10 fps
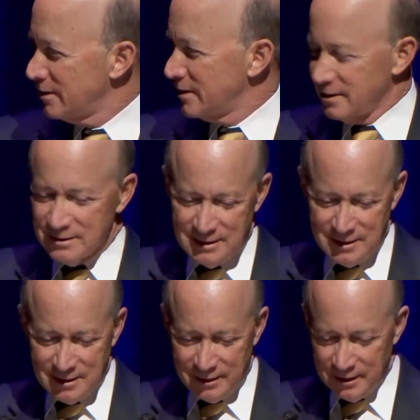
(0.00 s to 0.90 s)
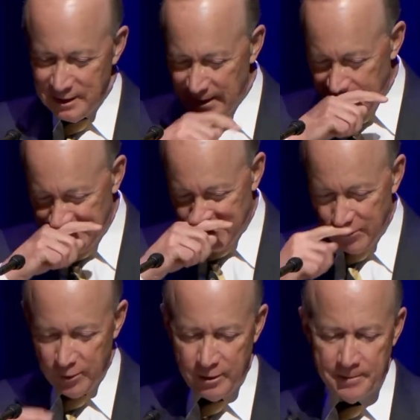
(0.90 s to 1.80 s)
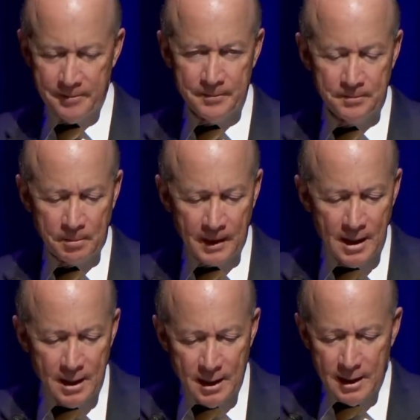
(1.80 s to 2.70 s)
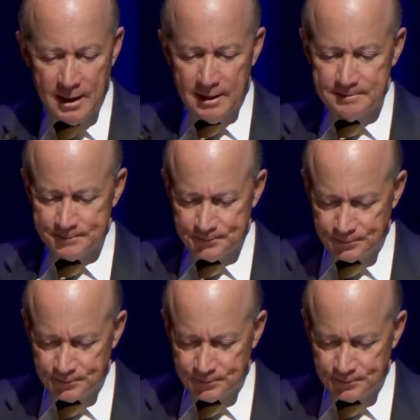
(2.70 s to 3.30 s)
on yet another career. Dr.